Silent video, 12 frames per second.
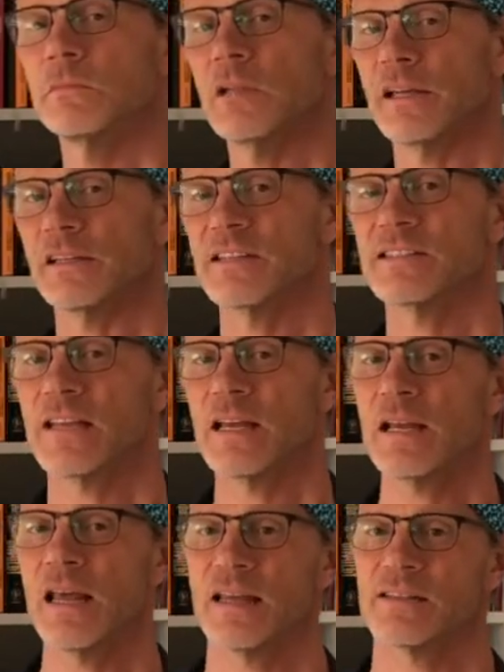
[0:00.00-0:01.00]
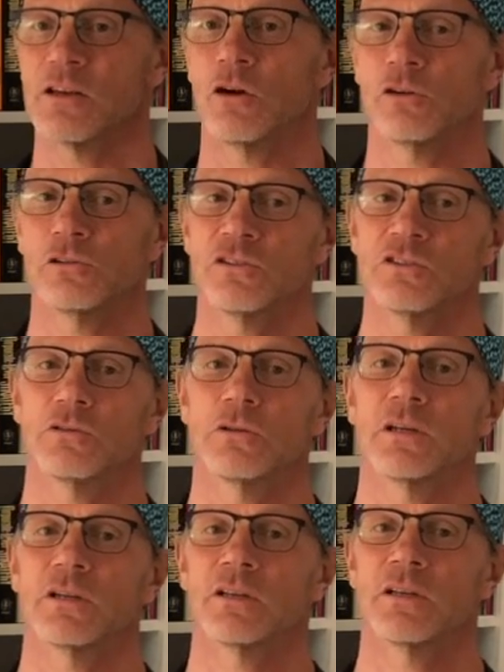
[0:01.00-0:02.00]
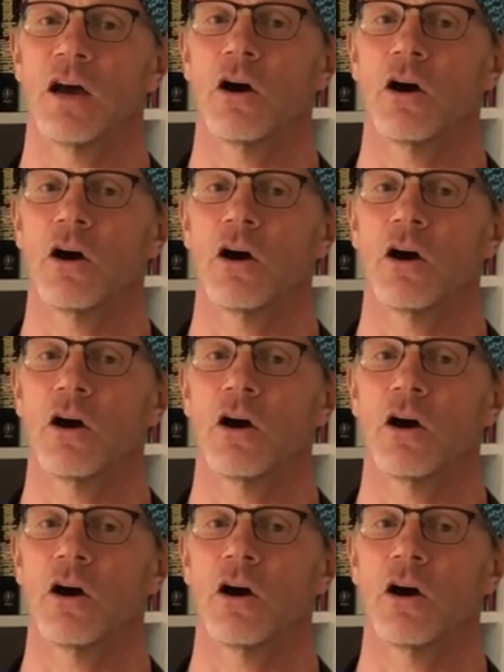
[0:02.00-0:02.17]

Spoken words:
and the cell has also a